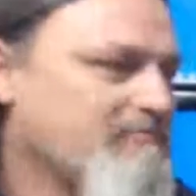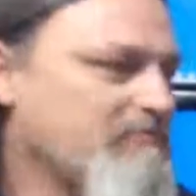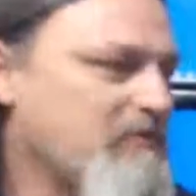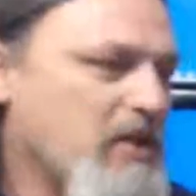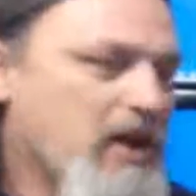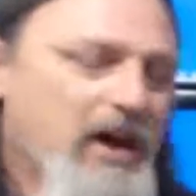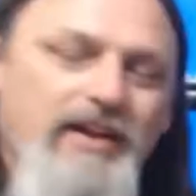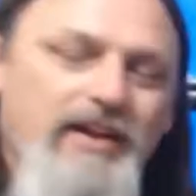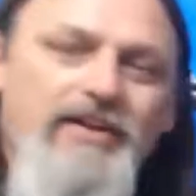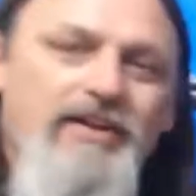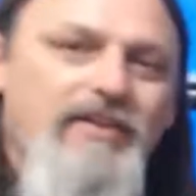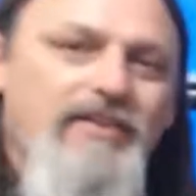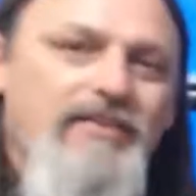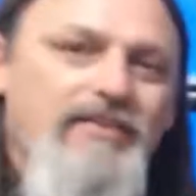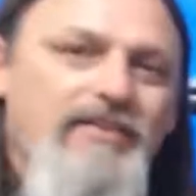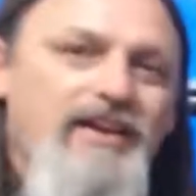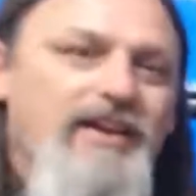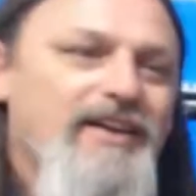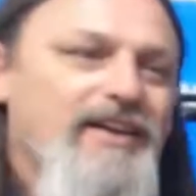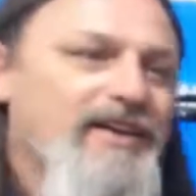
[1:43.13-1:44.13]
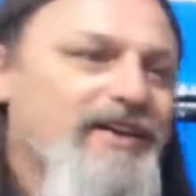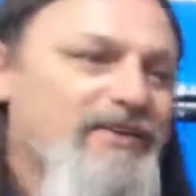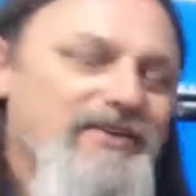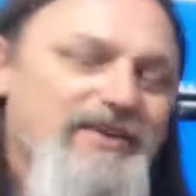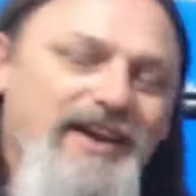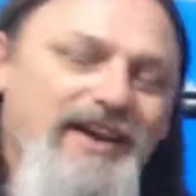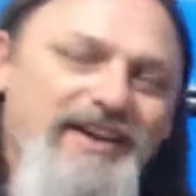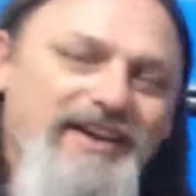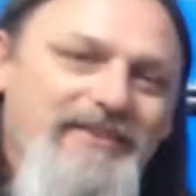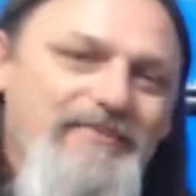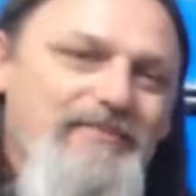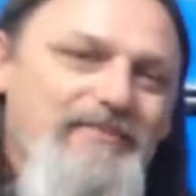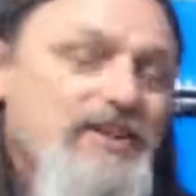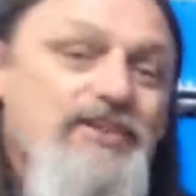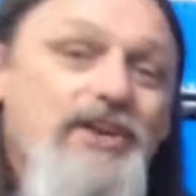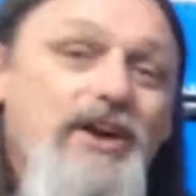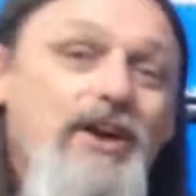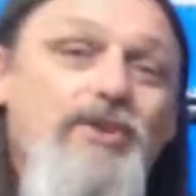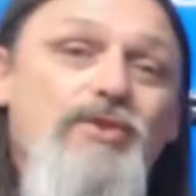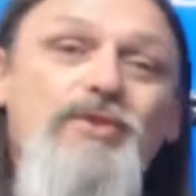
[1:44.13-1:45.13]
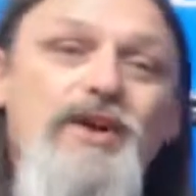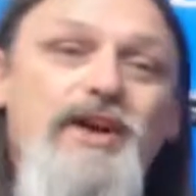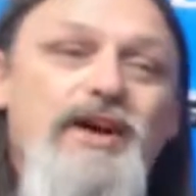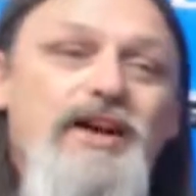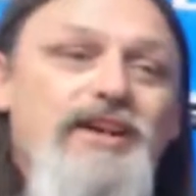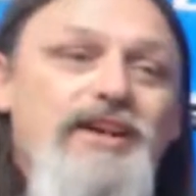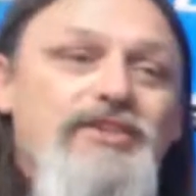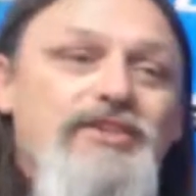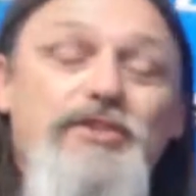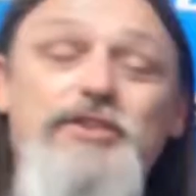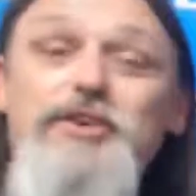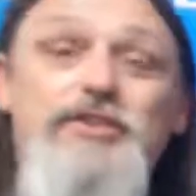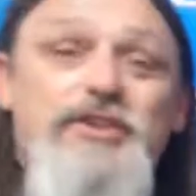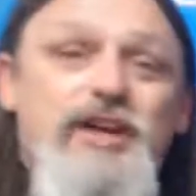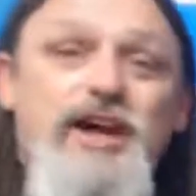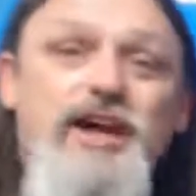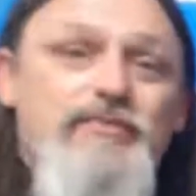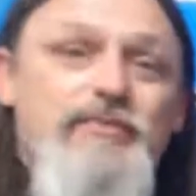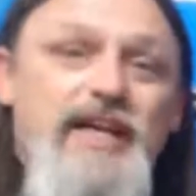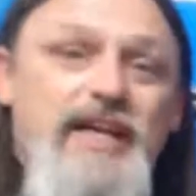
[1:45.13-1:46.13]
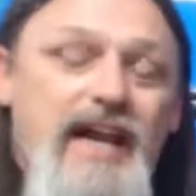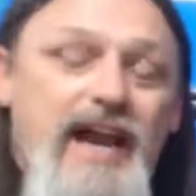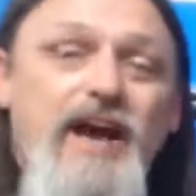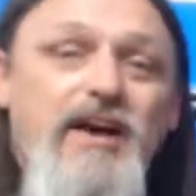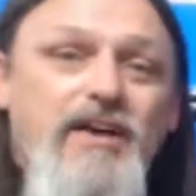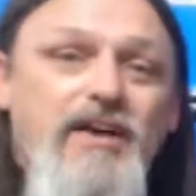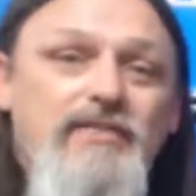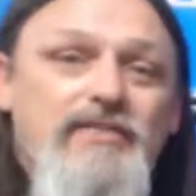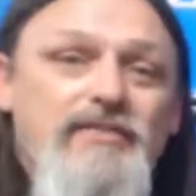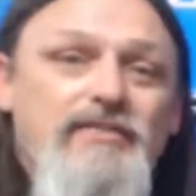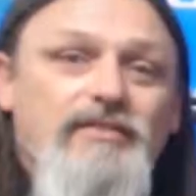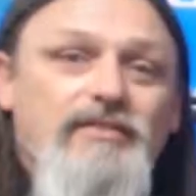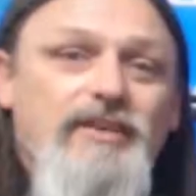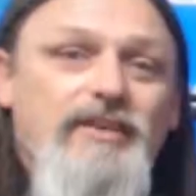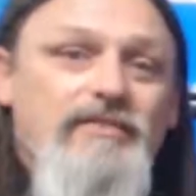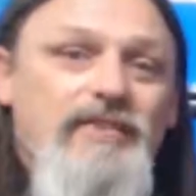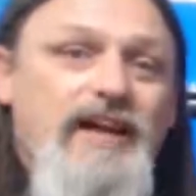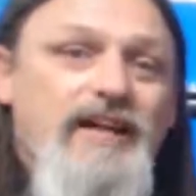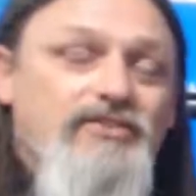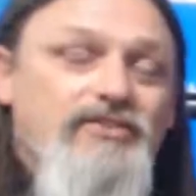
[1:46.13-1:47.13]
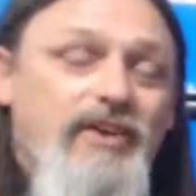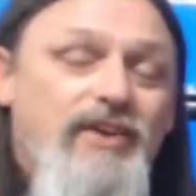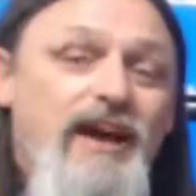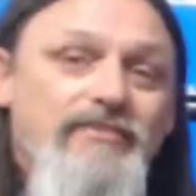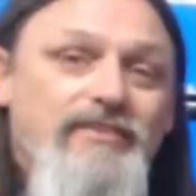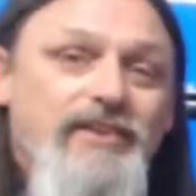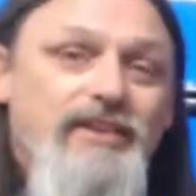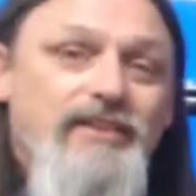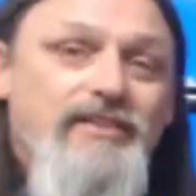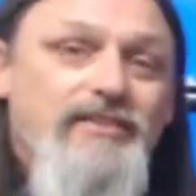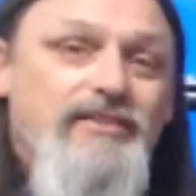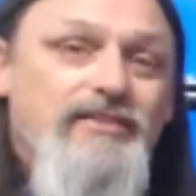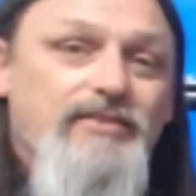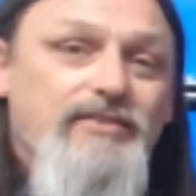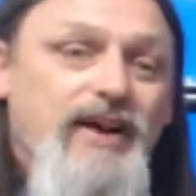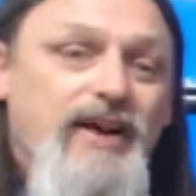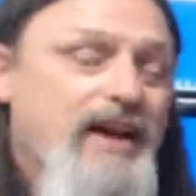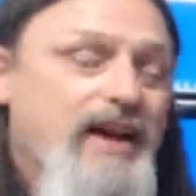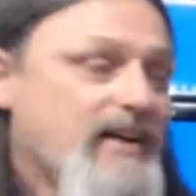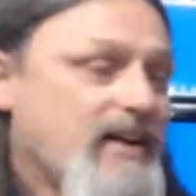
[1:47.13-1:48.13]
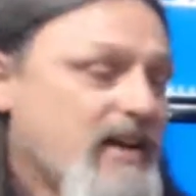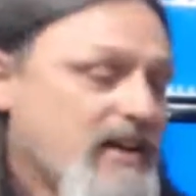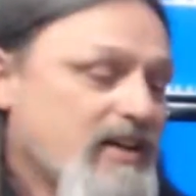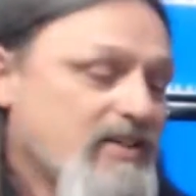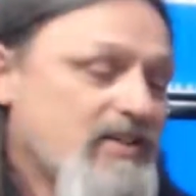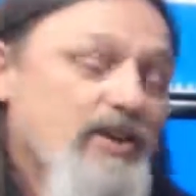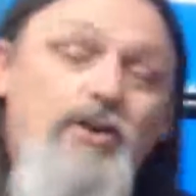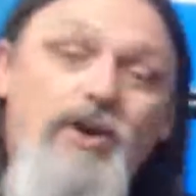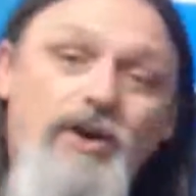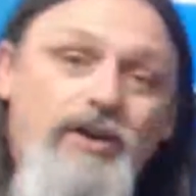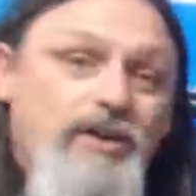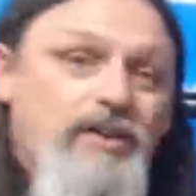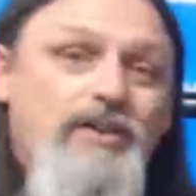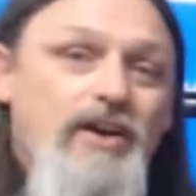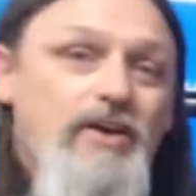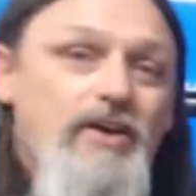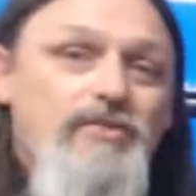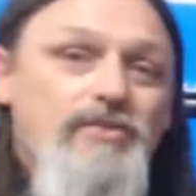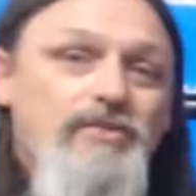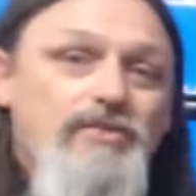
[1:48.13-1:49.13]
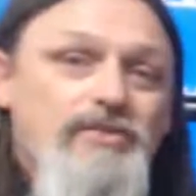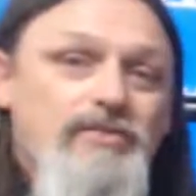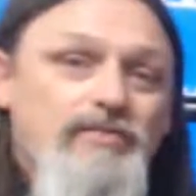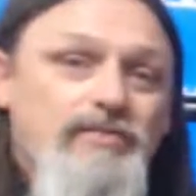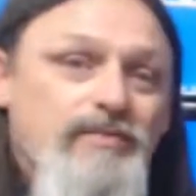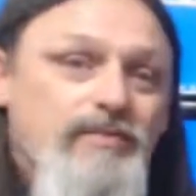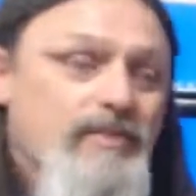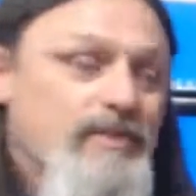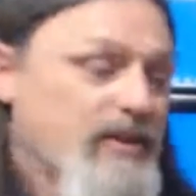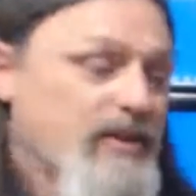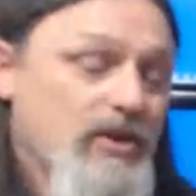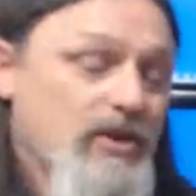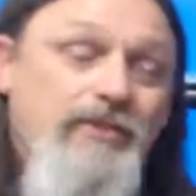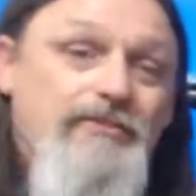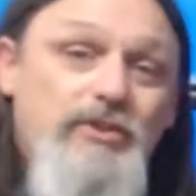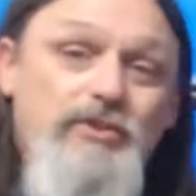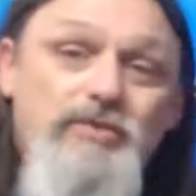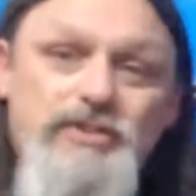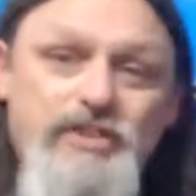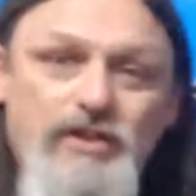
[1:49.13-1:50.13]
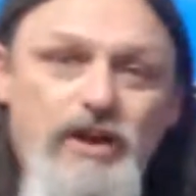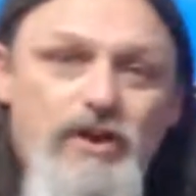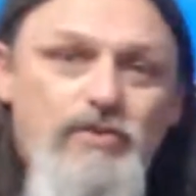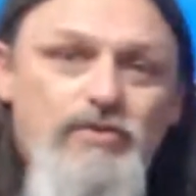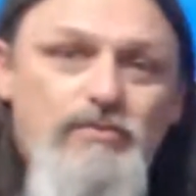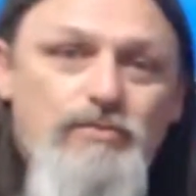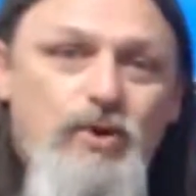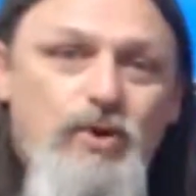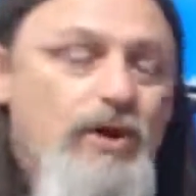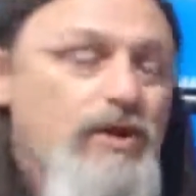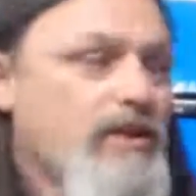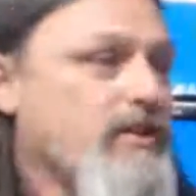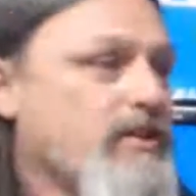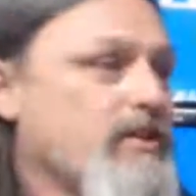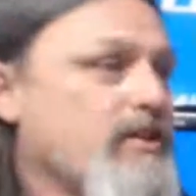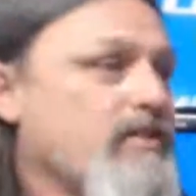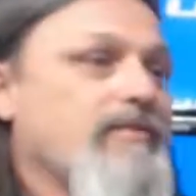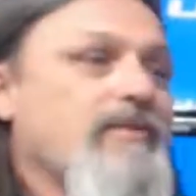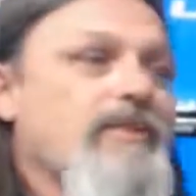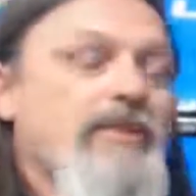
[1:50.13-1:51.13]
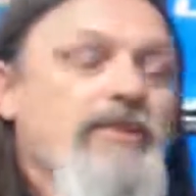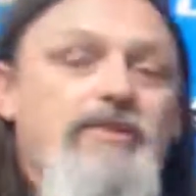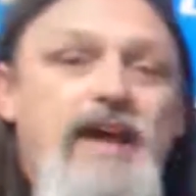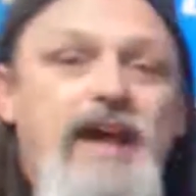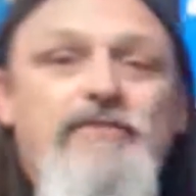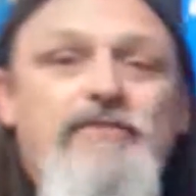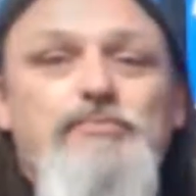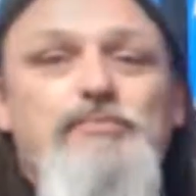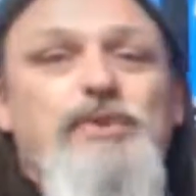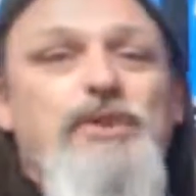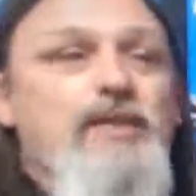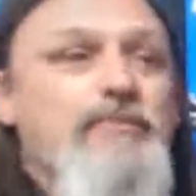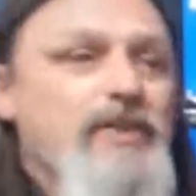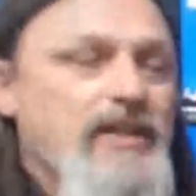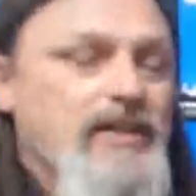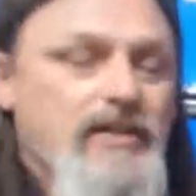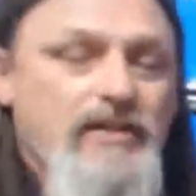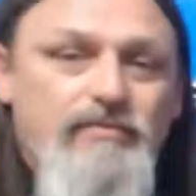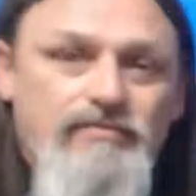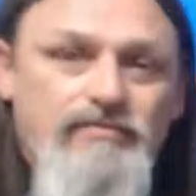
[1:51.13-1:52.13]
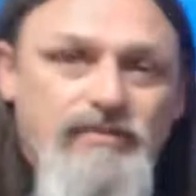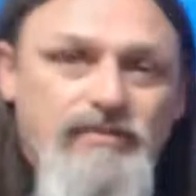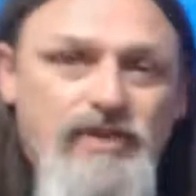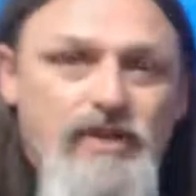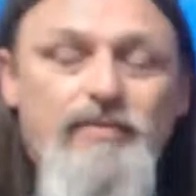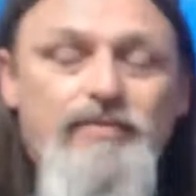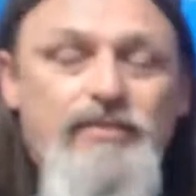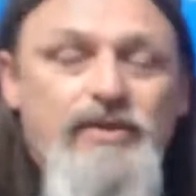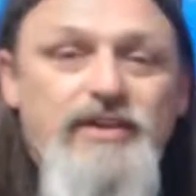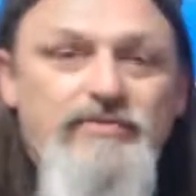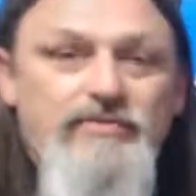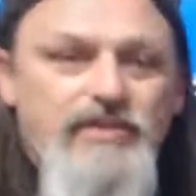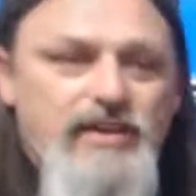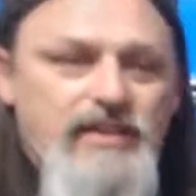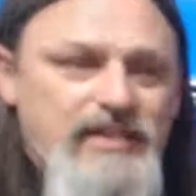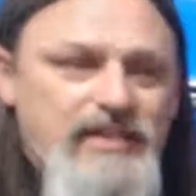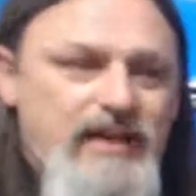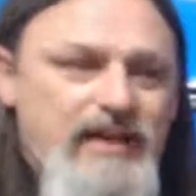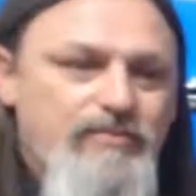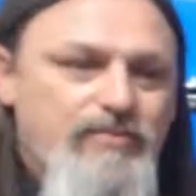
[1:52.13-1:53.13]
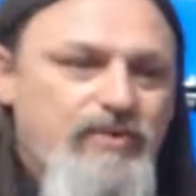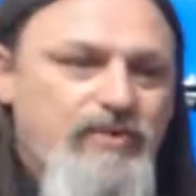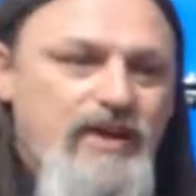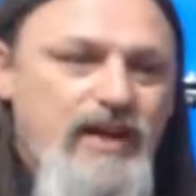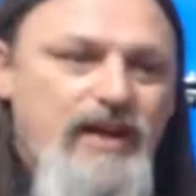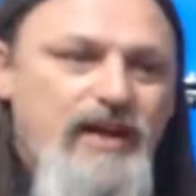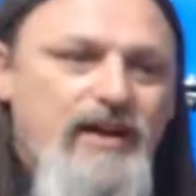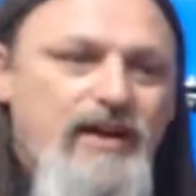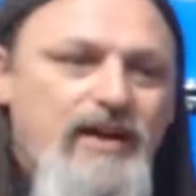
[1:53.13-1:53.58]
Not at all. Okay, so they're cutting me out of that traffic, right? So on a local, if you was a local marketer and you have a plumbing company, for example,